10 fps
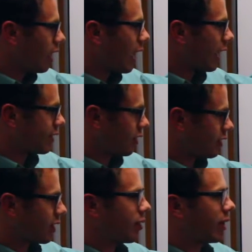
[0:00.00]
and starts
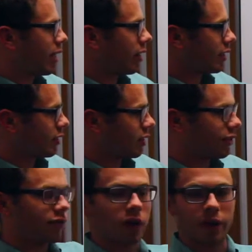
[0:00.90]
to come down and starts to
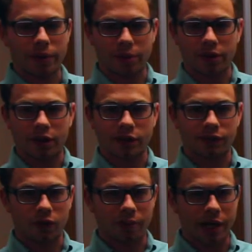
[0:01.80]
follow him across the
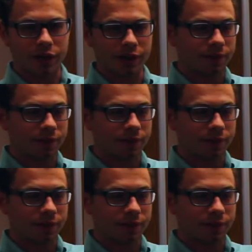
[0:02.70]
formation.